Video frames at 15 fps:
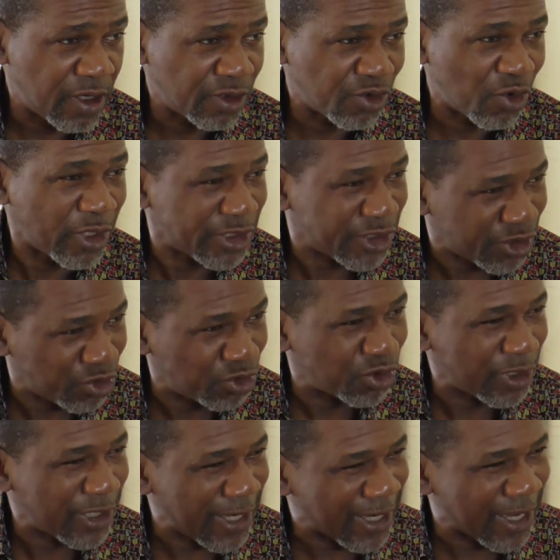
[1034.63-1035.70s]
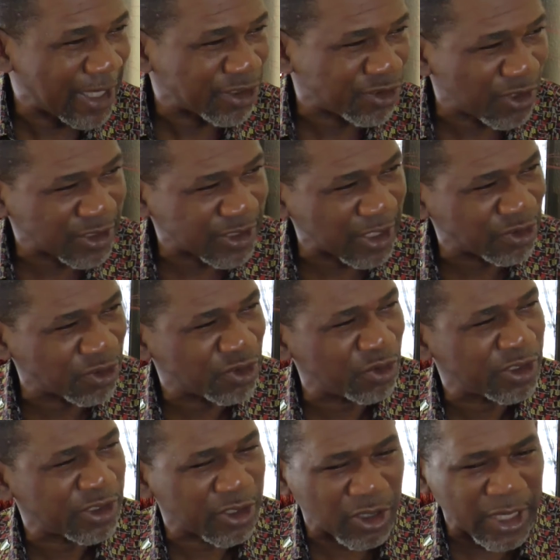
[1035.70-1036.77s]
So it's usually a cash transaction. So
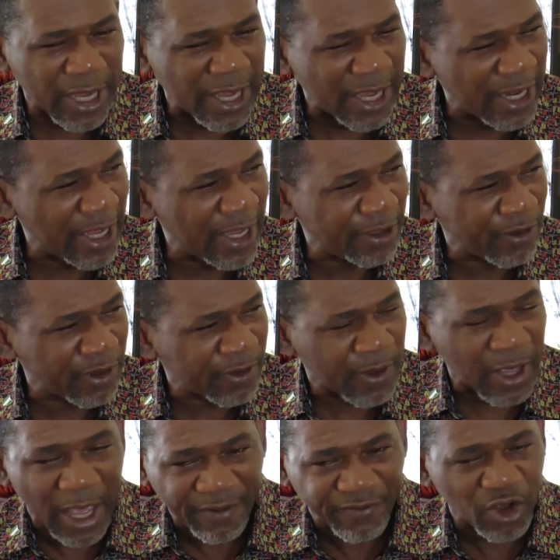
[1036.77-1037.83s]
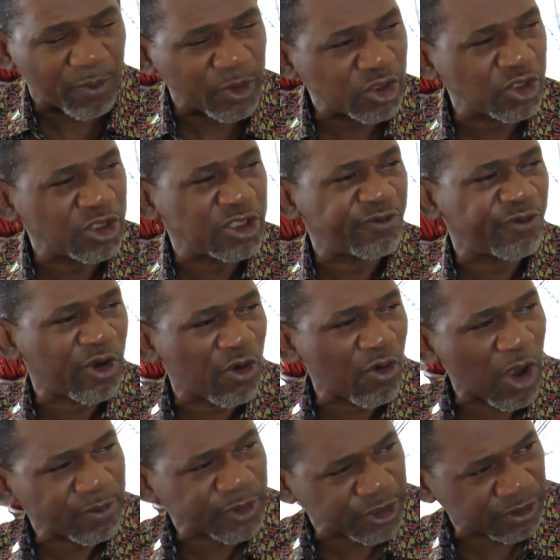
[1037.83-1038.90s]
it's a heavy opportunity for
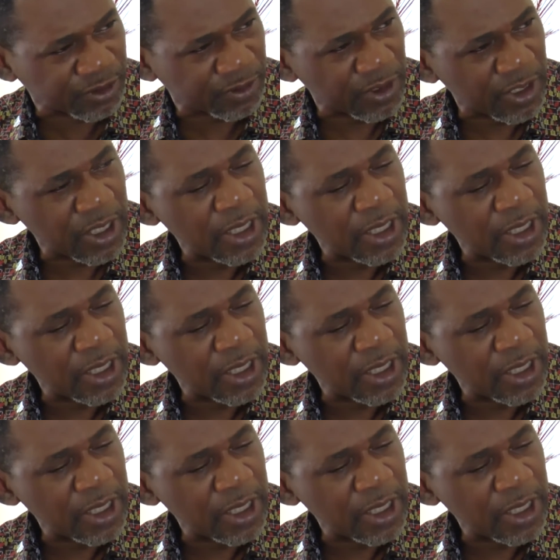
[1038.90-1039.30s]
corruption.